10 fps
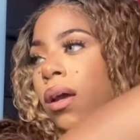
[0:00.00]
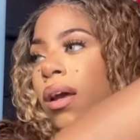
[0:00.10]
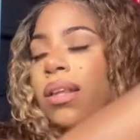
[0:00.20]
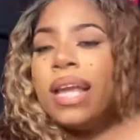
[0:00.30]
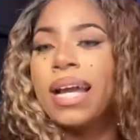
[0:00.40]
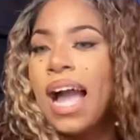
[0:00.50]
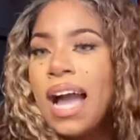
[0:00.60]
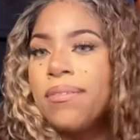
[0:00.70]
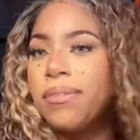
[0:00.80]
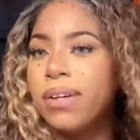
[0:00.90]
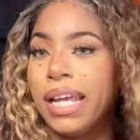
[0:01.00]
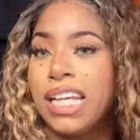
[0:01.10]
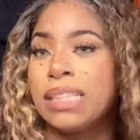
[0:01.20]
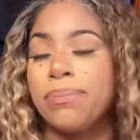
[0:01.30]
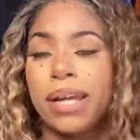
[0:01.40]
Like I haven't really
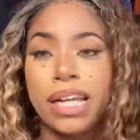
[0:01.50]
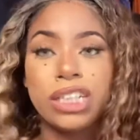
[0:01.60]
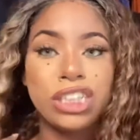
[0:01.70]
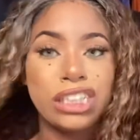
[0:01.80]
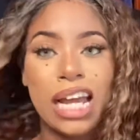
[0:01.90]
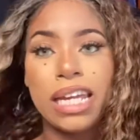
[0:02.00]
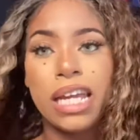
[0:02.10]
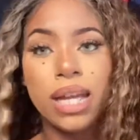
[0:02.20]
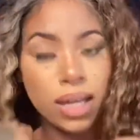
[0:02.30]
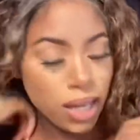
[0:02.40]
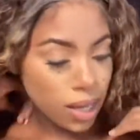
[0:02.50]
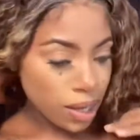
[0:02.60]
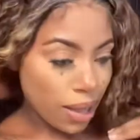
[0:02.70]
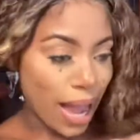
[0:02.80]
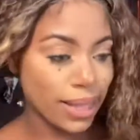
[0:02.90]
experienced shedding.
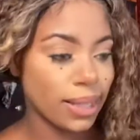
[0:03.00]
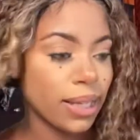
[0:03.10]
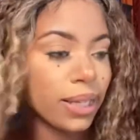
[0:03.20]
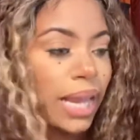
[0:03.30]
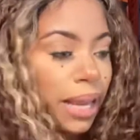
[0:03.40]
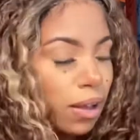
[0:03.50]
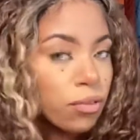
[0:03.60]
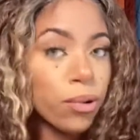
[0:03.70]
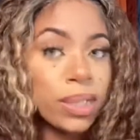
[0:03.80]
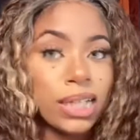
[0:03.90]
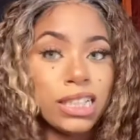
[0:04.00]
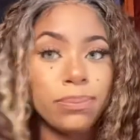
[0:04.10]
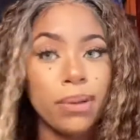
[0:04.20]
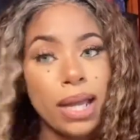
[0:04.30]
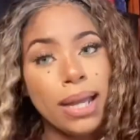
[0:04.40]
I think like of course
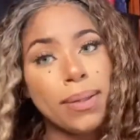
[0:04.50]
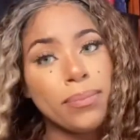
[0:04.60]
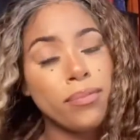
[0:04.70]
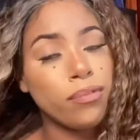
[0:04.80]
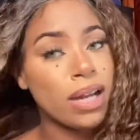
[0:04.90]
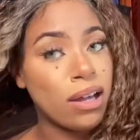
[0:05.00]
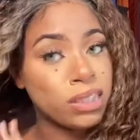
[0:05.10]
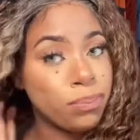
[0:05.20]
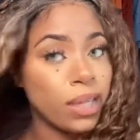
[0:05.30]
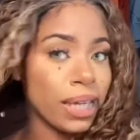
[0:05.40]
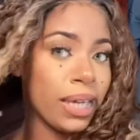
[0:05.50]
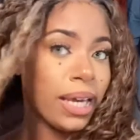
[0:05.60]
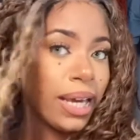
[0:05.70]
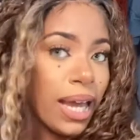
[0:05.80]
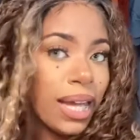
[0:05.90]
when I was plucking
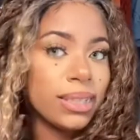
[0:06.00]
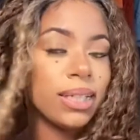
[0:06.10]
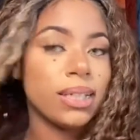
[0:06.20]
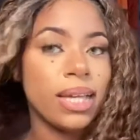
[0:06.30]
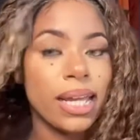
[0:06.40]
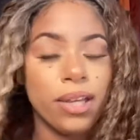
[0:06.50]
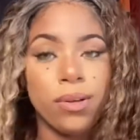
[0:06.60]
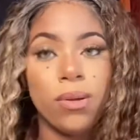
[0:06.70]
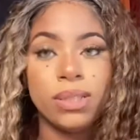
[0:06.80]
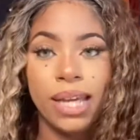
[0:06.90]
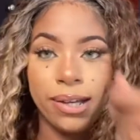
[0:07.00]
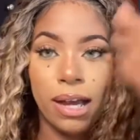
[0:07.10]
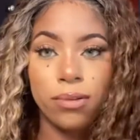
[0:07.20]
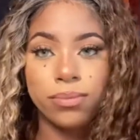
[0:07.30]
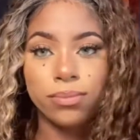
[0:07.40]
it, I did like you know
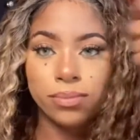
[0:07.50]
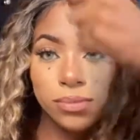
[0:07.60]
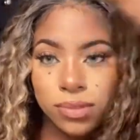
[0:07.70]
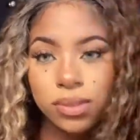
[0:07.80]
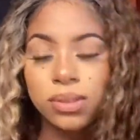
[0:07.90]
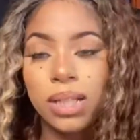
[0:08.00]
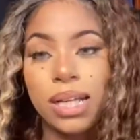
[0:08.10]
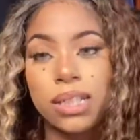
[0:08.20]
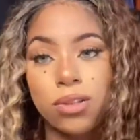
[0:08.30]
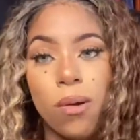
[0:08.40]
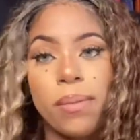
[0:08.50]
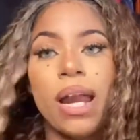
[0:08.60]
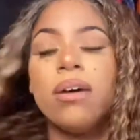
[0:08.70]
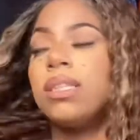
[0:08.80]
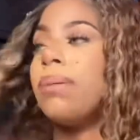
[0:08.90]
comb it
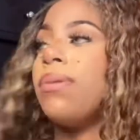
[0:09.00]
out to